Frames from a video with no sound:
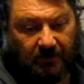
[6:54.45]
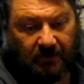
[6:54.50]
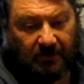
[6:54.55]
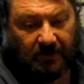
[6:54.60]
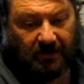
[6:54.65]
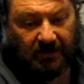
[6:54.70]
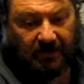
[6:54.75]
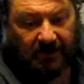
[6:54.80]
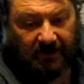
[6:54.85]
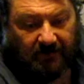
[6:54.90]

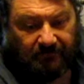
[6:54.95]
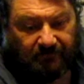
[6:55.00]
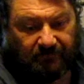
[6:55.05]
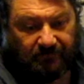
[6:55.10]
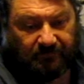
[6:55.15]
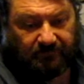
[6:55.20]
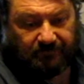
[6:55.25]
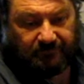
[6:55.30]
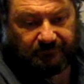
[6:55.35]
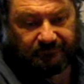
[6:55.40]
uh,
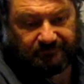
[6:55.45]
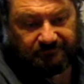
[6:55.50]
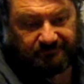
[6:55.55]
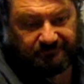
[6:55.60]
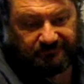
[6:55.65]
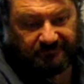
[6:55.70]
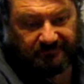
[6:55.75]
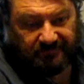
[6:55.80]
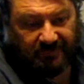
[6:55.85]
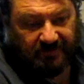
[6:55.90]

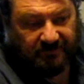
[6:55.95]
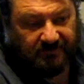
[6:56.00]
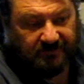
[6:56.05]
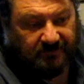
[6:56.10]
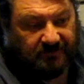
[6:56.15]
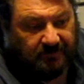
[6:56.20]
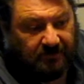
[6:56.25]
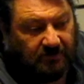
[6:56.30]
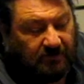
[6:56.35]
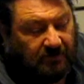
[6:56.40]
that's
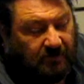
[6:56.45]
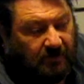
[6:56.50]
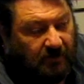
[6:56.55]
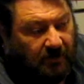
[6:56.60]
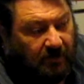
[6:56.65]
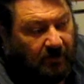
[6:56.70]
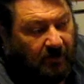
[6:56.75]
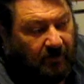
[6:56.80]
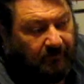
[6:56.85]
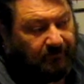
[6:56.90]
it.
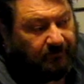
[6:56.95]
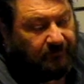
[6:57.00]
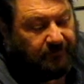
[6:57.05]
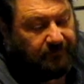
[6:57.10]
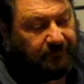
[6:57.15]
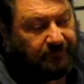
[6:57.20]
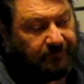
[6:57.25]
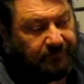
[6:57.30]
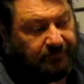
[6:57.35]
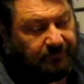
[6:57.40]
I'm
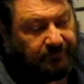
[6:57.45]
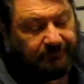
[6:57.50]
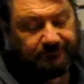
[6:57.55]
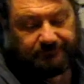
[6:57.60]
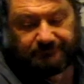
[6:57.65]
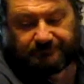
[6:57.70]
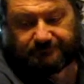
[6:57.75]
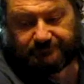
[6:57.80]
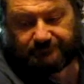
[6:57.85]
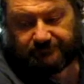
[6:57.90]

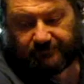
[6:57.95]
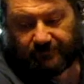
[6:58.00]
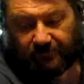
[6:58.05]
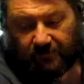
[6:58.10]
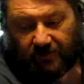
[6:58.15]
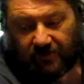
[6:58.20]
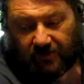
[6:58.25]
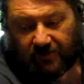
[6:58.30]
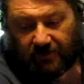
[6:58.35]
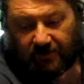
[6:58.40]

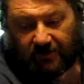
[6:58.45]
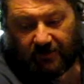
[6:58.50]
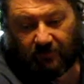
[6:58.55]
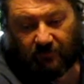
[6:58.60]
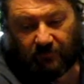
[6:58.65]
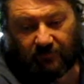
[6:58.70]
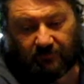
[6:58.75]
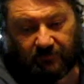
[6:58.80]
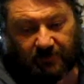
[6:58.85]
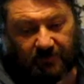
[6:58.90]
not going to go
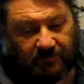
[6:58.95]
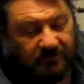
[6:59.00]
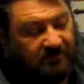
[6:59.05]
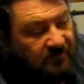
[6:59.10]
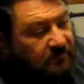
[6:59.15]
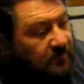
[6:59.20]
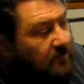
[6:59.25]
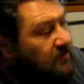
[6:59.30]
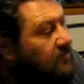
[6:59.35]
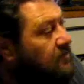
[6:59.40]
on about this
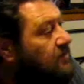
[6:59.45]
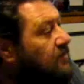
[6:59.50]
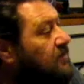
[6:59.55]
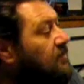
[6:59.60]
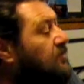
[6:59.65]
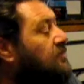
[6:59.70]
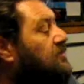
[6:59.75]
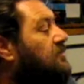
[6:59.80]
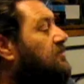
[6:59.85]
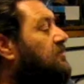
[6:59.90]
one. I said